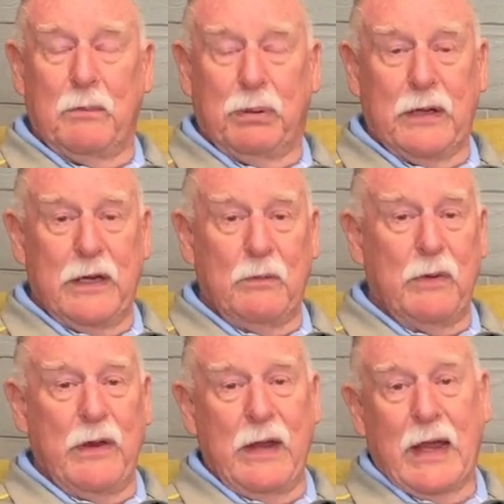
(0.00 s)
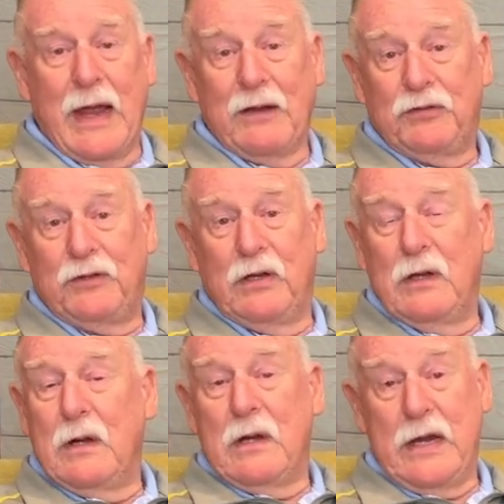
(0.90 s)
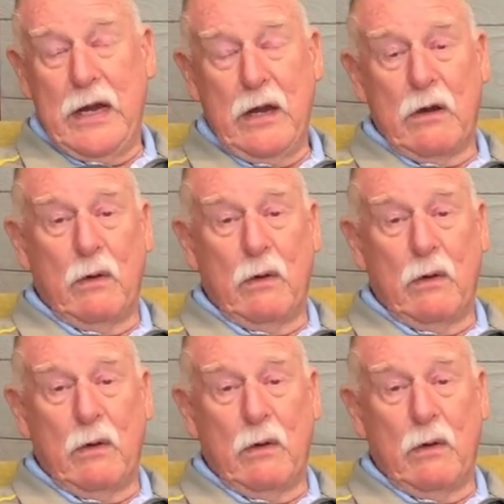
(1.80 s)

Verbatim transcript: completed within the last year.